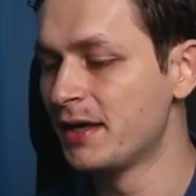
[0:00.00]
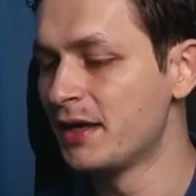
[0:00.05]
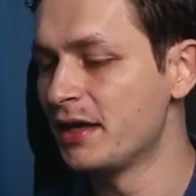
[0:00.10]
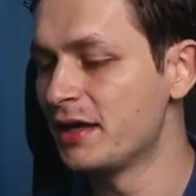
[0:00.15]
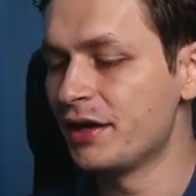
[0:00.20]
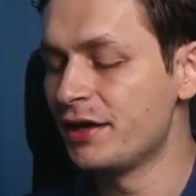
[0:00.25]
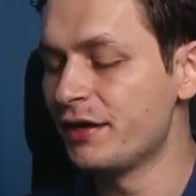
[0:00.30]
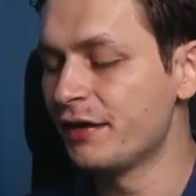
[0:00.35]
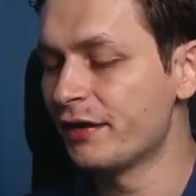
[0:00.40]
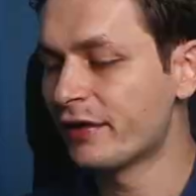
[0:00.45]

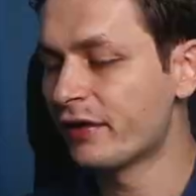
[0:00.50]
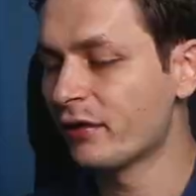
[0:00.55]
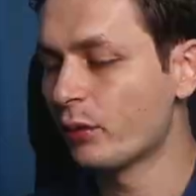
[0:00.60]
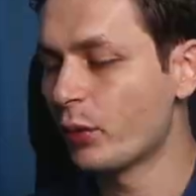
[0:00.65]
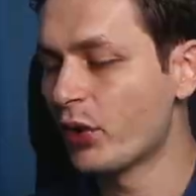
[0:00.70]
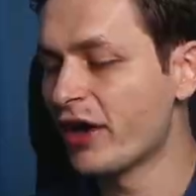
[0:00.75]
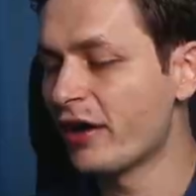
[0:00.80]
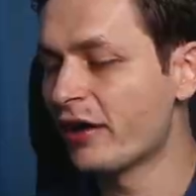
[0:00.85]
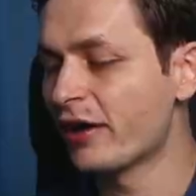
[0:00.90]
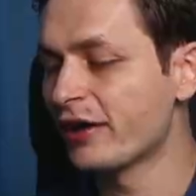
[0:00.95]
Here
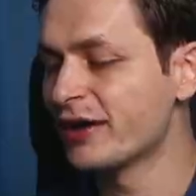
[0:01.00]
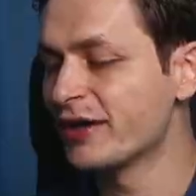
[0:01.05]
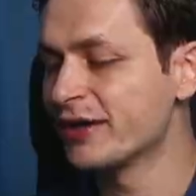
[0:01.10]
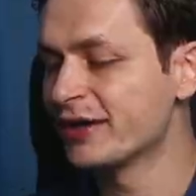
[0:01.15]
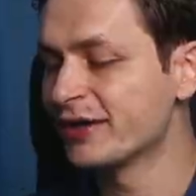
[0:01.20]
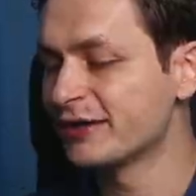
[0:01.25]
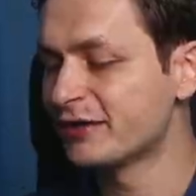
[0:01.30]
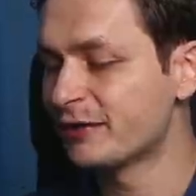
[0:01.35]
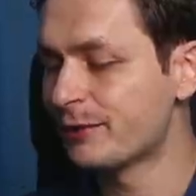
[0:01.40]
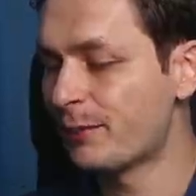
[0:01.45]
we are in
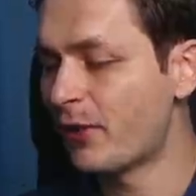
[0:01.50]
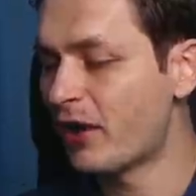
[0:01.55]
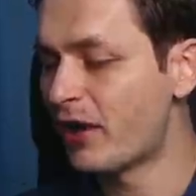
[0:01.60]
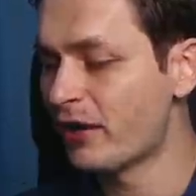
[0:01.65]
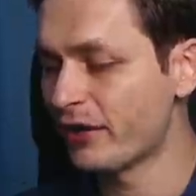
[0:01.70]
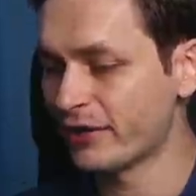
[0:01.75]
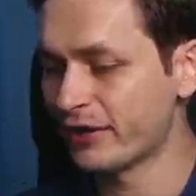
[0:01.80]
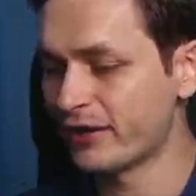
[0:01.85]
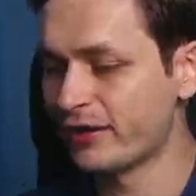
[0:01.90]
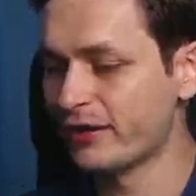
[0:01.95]
another
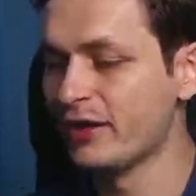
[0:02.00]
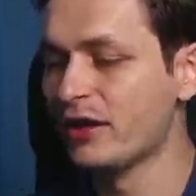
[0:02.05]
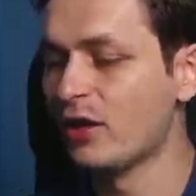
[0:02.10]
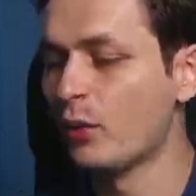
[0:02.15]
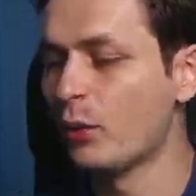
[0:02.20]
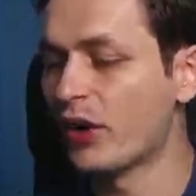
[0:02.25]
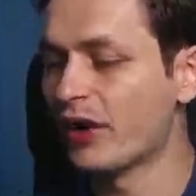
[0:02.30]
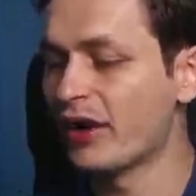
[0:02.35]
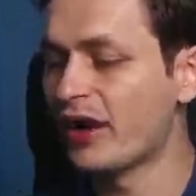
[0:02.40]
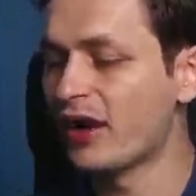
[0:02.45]
park,
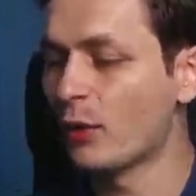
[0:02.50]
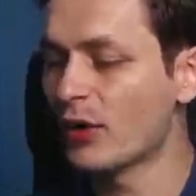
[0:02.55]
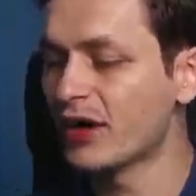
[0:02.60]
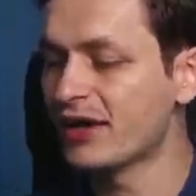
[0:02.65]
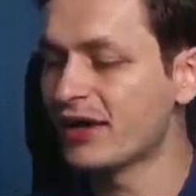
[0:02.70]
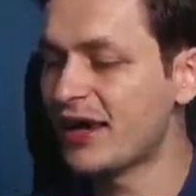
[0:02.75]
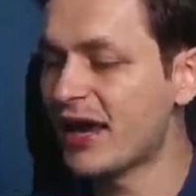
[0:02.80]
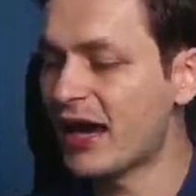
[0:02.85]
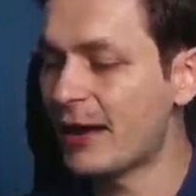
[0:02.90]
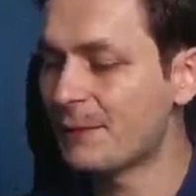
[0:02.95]
where I want
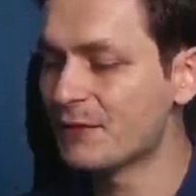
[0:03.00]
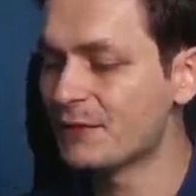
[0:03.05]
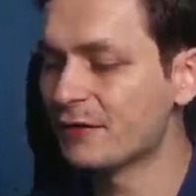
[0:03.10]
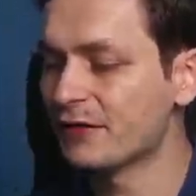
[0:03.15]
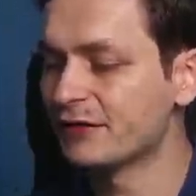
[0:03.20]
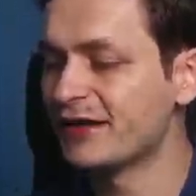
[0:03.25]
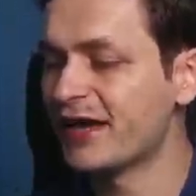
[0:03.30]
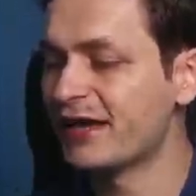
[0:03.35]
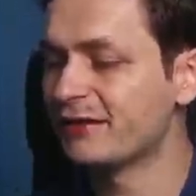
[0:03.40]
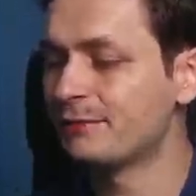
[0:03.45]
to
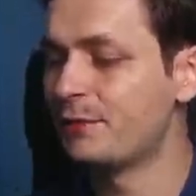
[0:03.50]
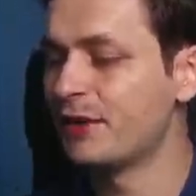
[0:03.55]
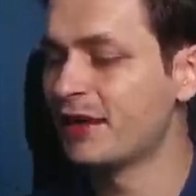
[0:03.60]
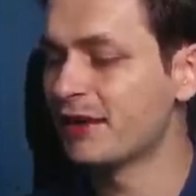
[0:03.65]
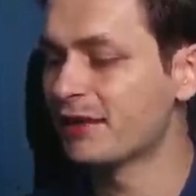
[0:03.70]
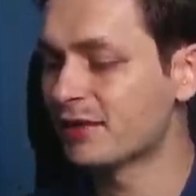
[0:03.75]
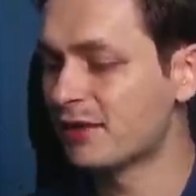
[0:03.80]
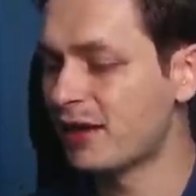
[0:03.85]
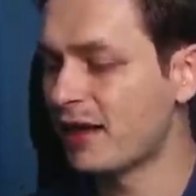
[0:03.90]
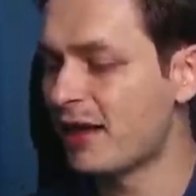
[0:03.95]
capture that
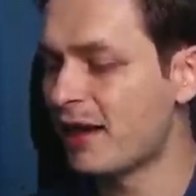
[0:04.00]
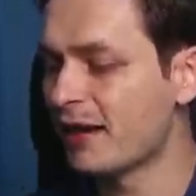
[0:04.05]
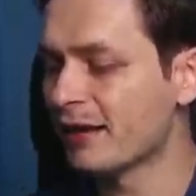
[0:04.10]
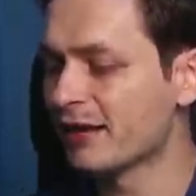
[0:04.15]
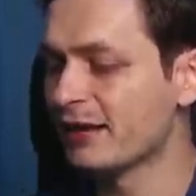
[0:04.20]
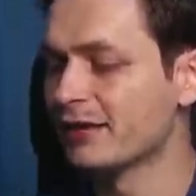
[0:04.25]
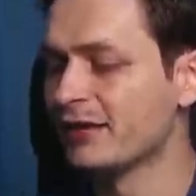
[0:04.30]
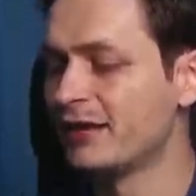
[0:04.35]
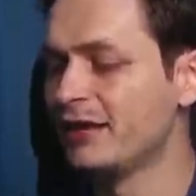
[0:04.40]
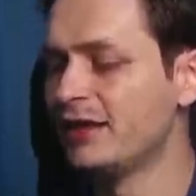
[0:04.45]
big
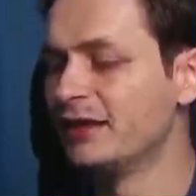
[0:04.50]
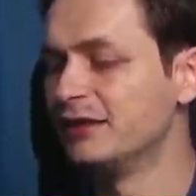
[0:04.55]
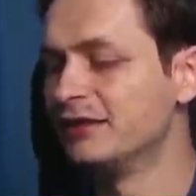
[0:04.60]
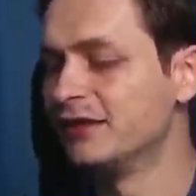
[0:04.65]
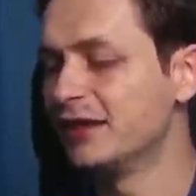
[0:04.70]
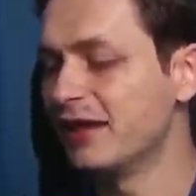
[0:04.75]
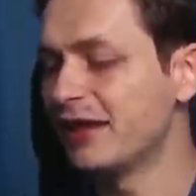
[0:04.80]
clock. The